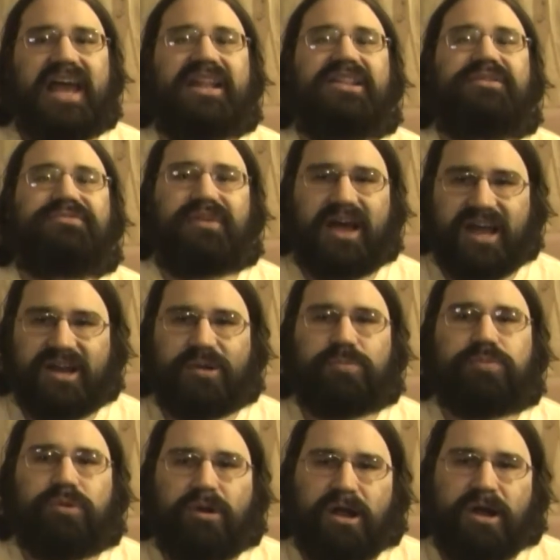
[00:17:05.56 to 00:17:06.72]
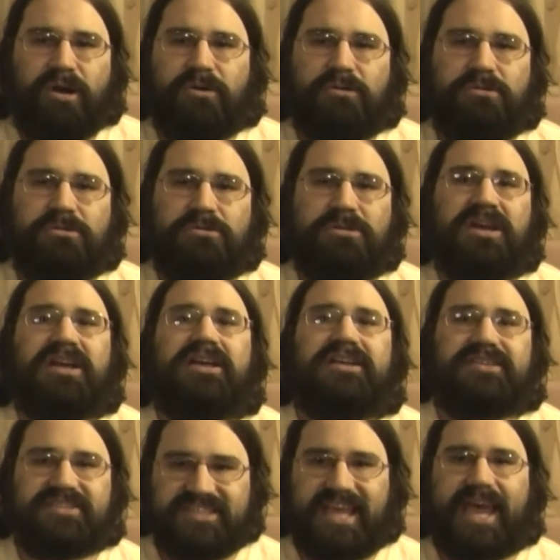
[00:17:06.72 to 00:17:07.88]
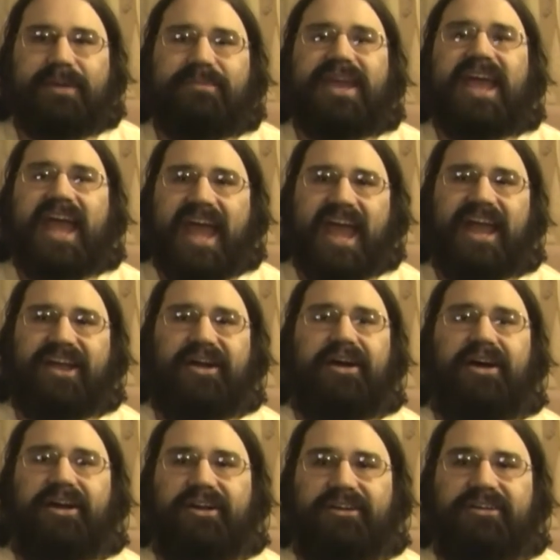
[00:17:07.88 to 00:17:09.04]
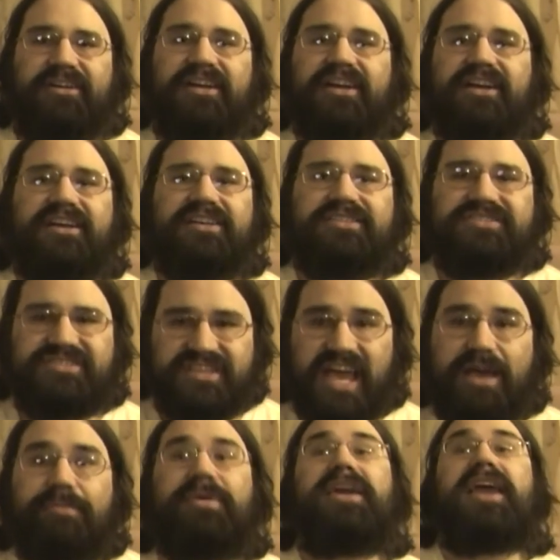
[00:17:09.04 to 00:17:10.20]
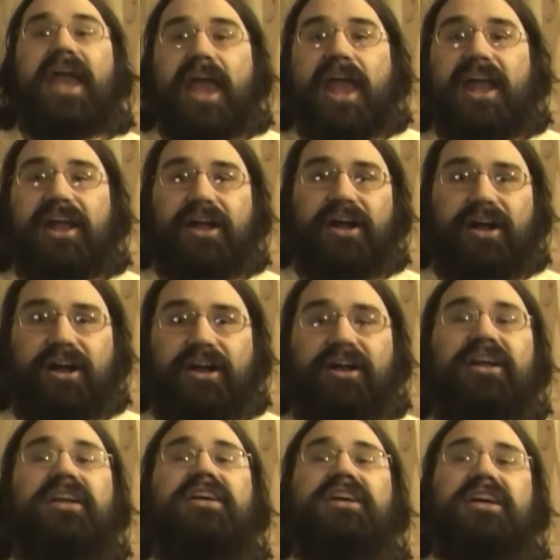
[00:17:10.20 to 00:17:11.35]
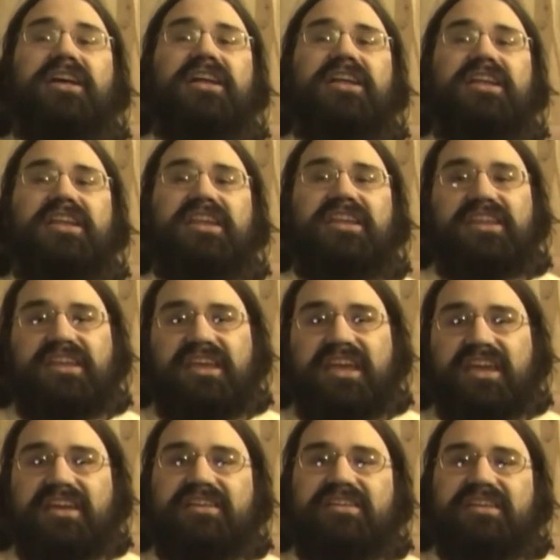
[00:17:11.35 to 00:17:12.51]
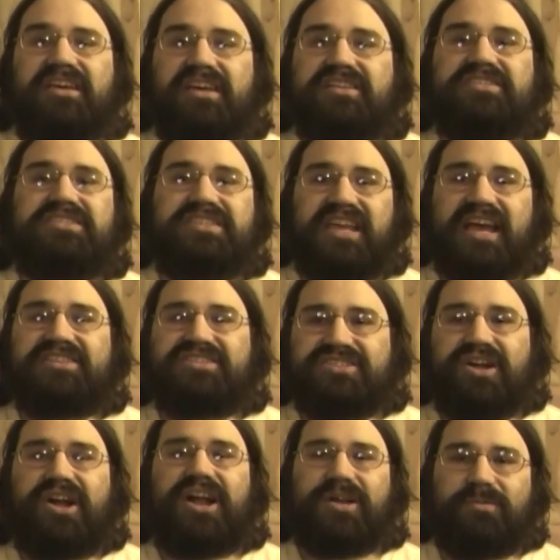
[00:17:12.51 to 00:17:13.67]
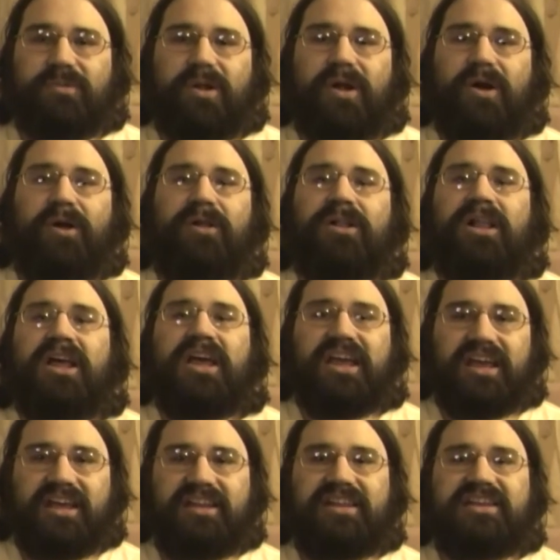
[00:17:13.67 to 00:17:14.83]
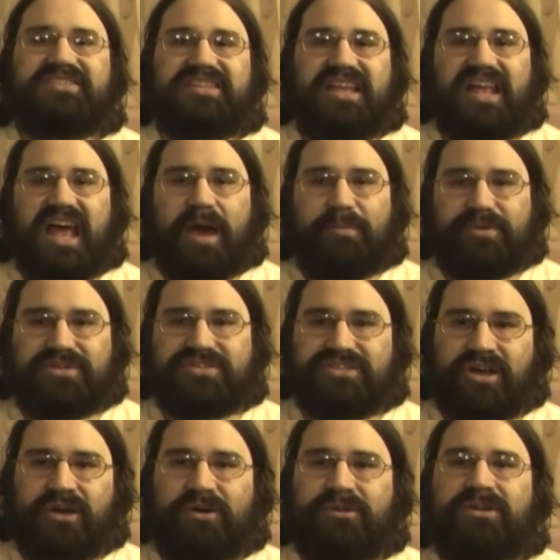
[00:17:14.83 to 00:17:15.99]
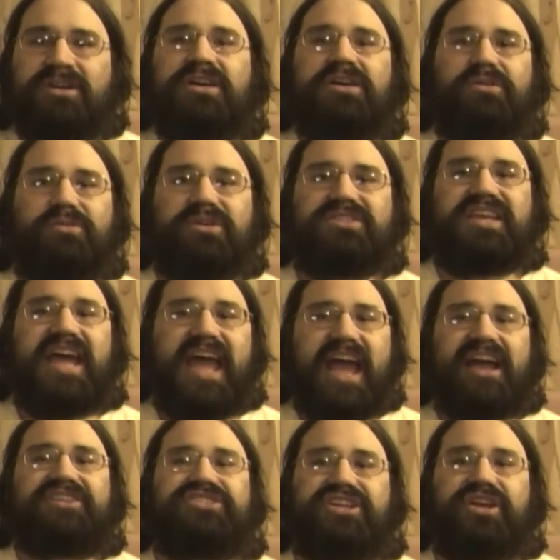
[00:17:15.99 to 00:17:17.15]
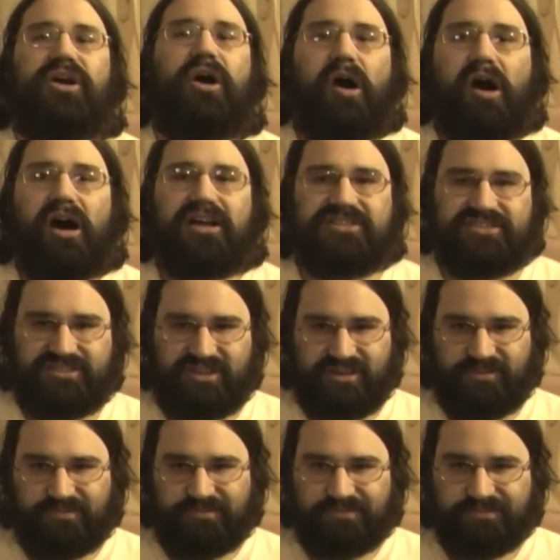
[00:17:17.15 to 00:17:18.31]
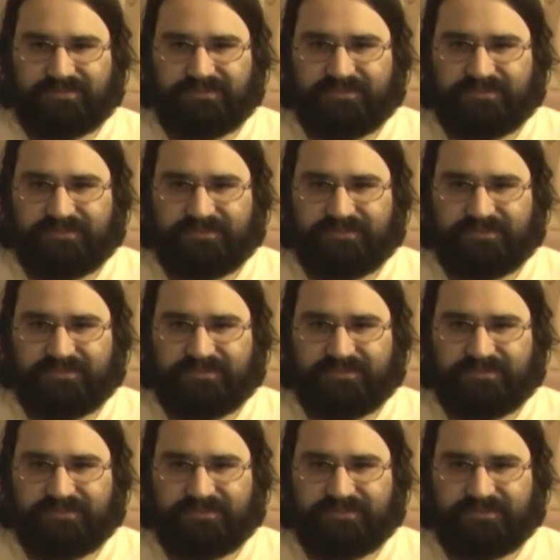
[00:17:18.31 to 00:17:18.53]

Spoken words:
And the final pro, Sammy Hagar. Sammy Hagar, his guest starring role in this episode was actually awesome.